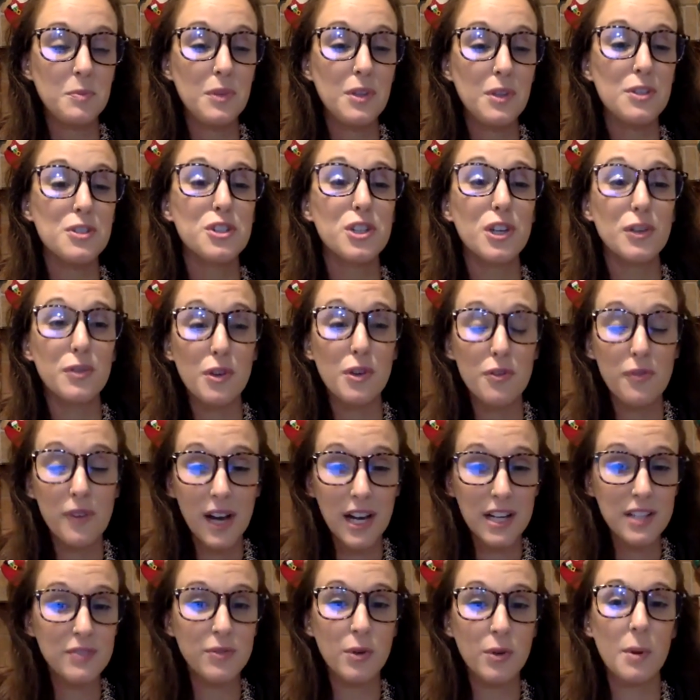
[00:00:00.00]
So if you
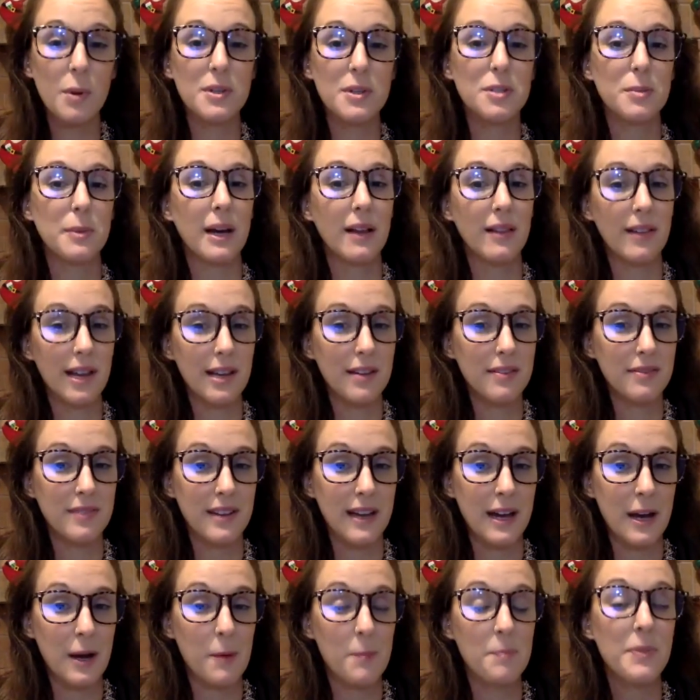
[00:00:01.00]
fast forward to my life
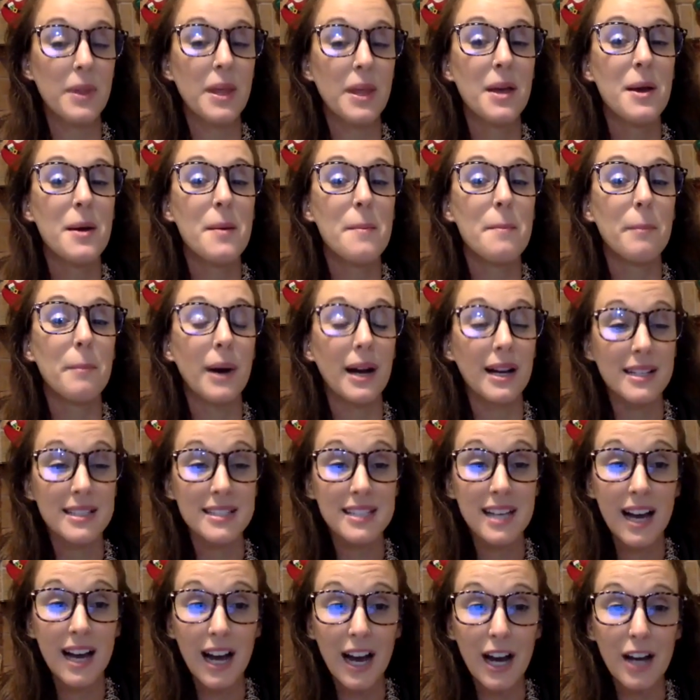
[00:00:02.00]
now, my
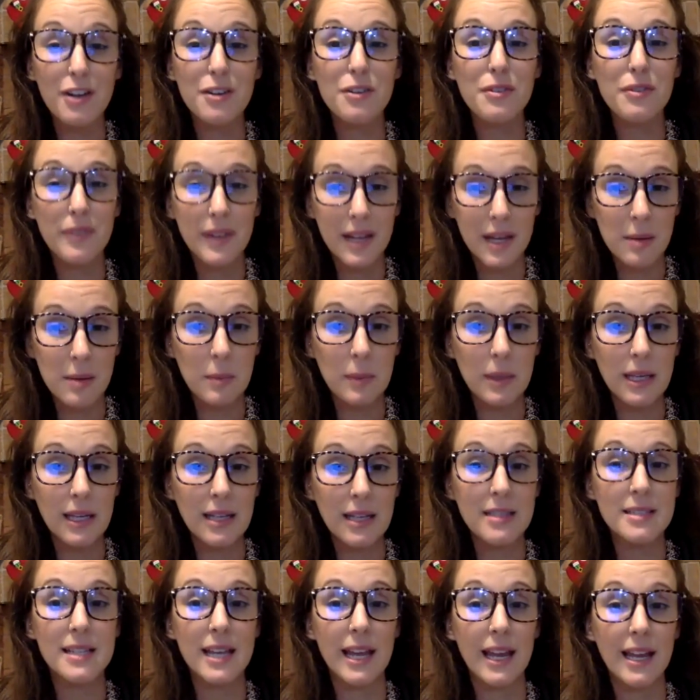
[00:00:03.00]
entire
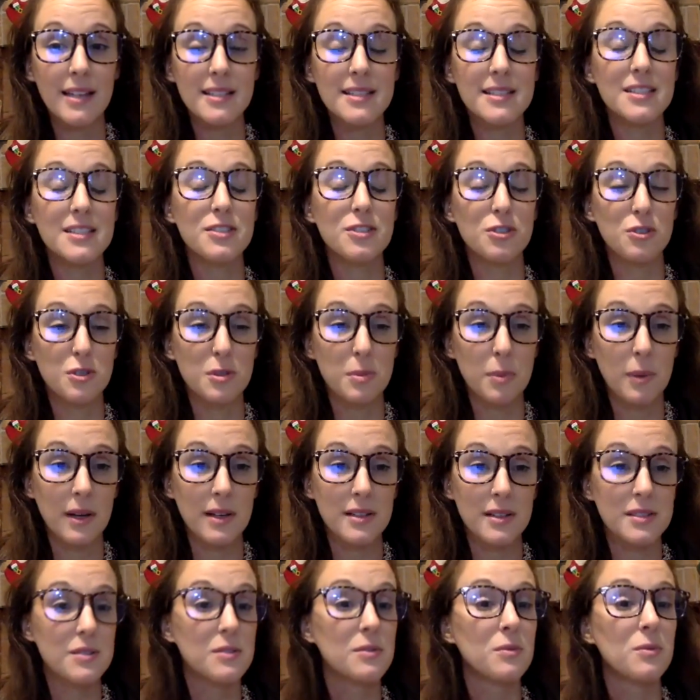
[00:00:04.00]
family takes Juice Plus.